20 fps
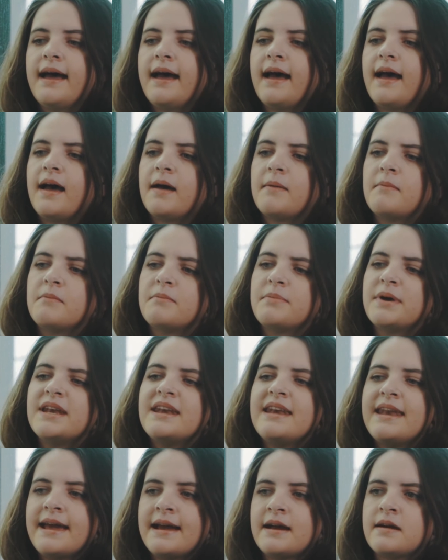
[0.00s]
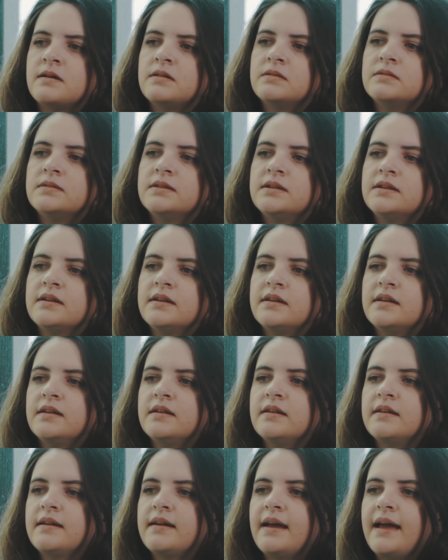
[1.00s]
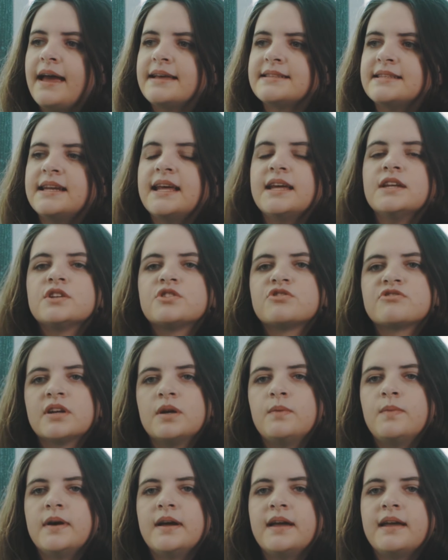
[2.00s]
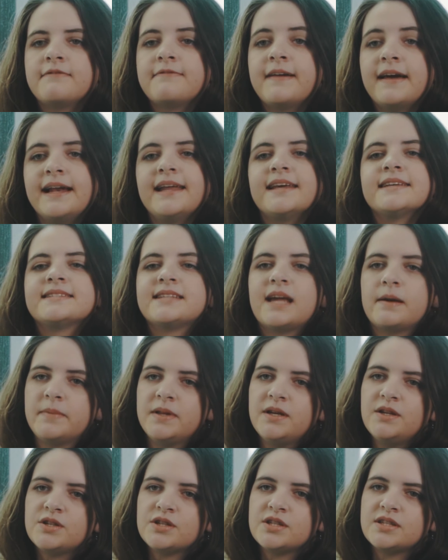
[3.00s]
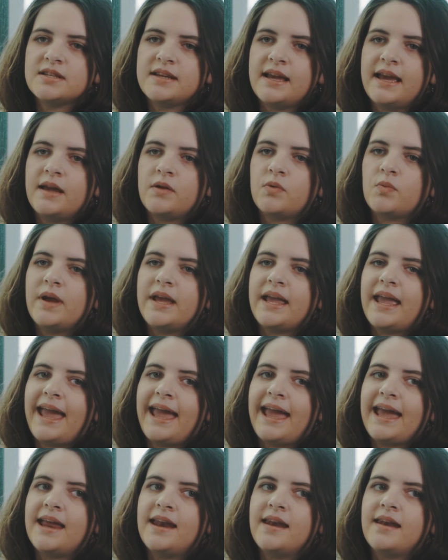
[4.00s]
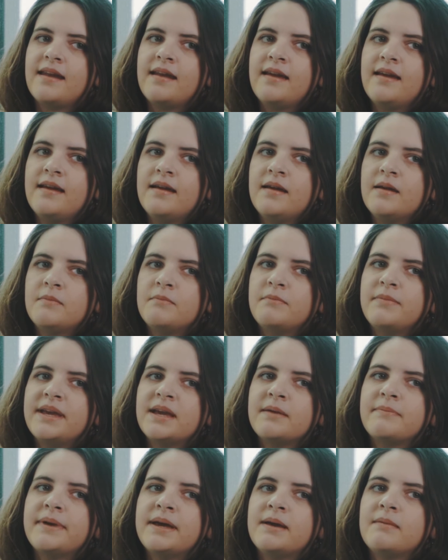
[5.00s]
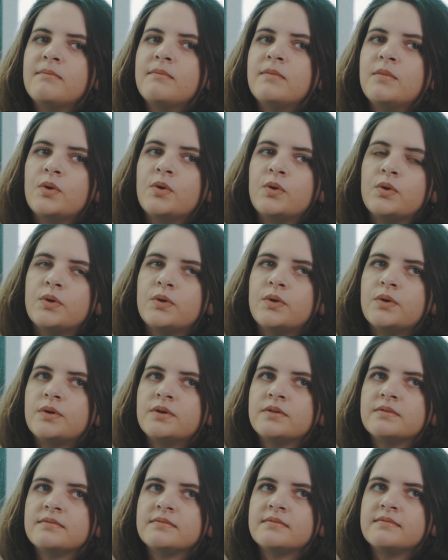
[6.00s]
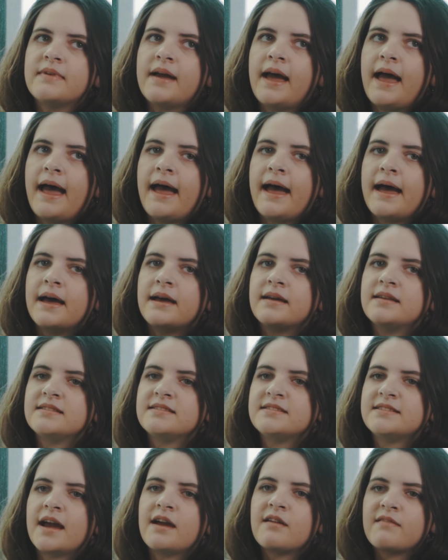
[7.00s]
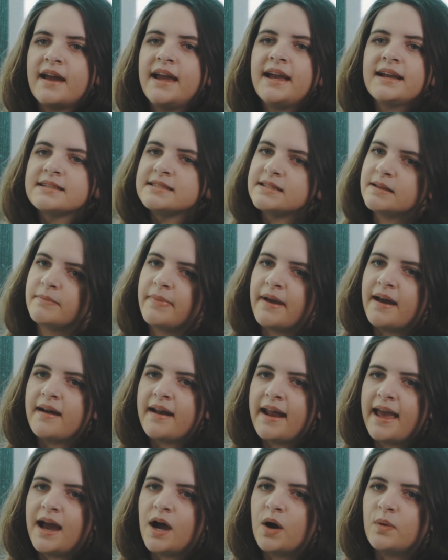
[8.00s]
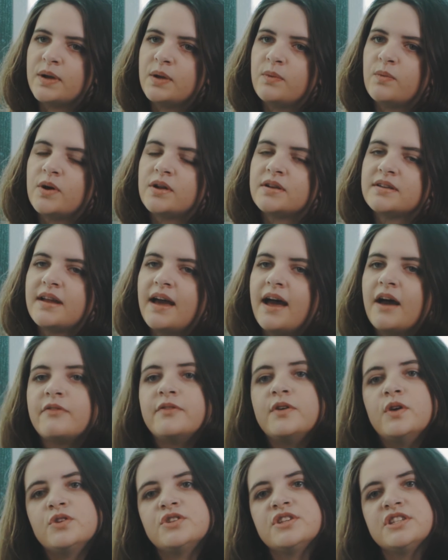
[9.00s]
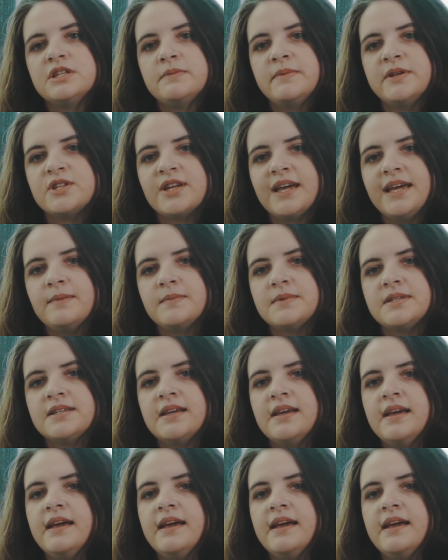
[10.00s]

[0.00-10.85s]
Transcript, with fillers: um, but now as an industry we're fairly established and we can be a bit more uh, direct about how we want our future to be shaped.